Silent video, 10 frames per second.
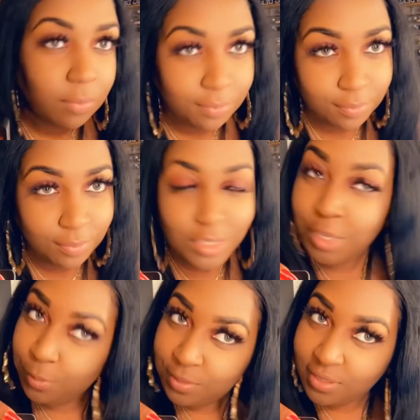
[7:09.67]

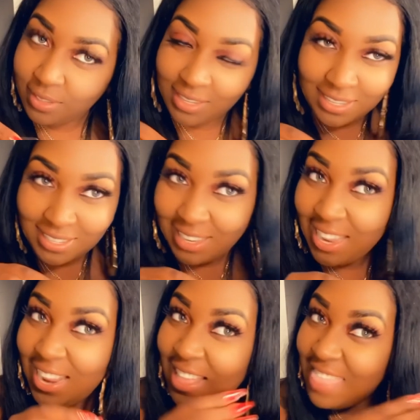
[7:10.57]
Cute.
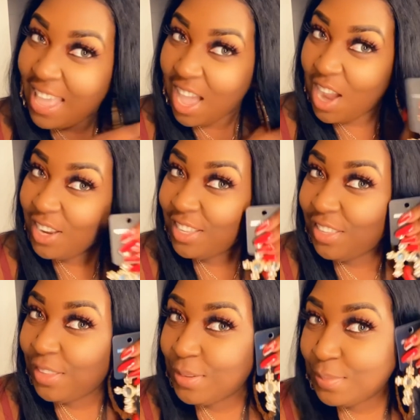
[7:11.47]
They are
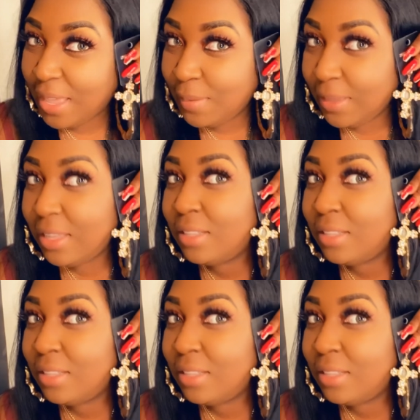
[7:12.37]
cute, baby.